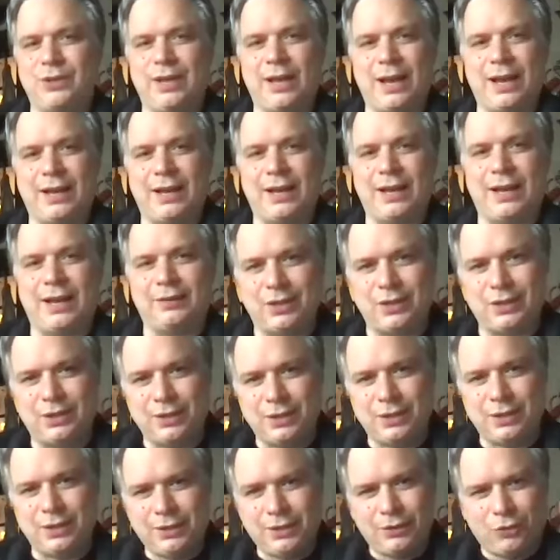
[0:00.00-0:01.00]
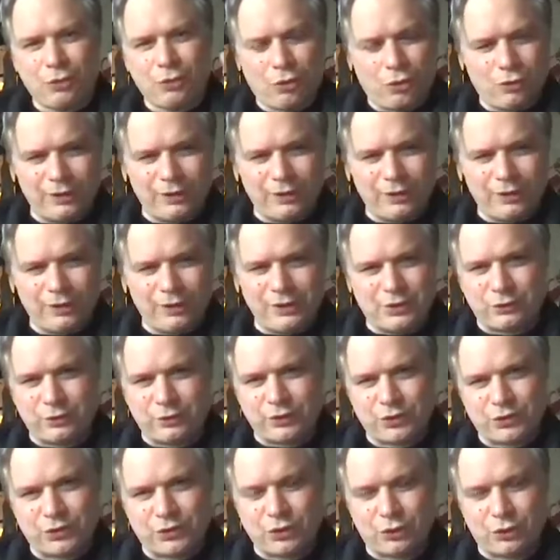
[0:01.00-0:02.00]
of those amps, and it had the,
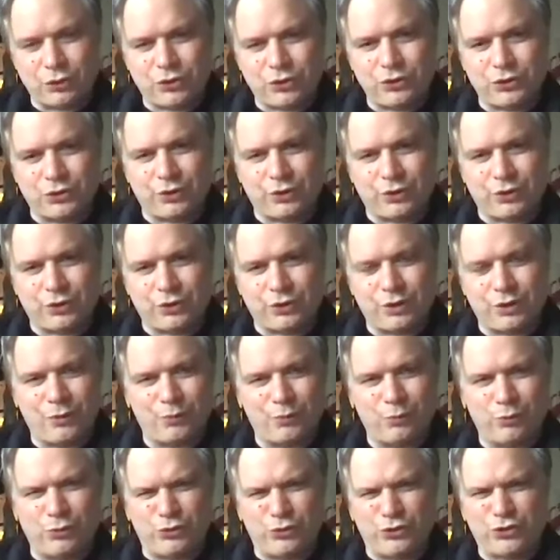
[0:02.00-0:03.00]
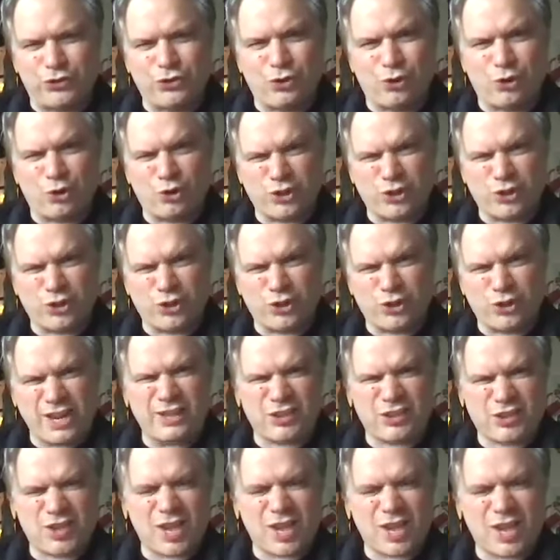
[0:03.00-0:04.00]
all these different distortions on it, and one of them was just
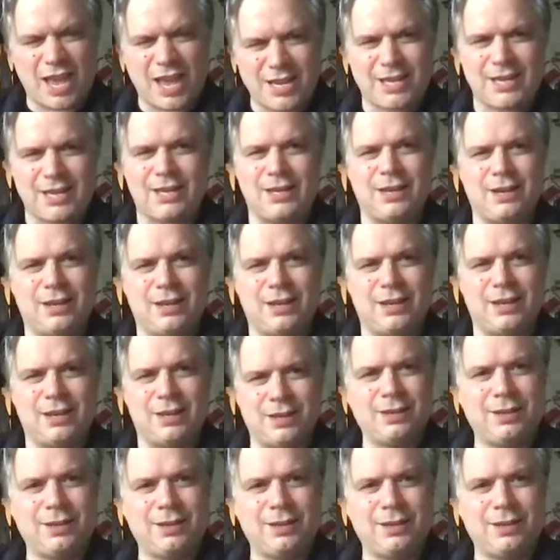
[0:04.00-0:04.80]
called Insane.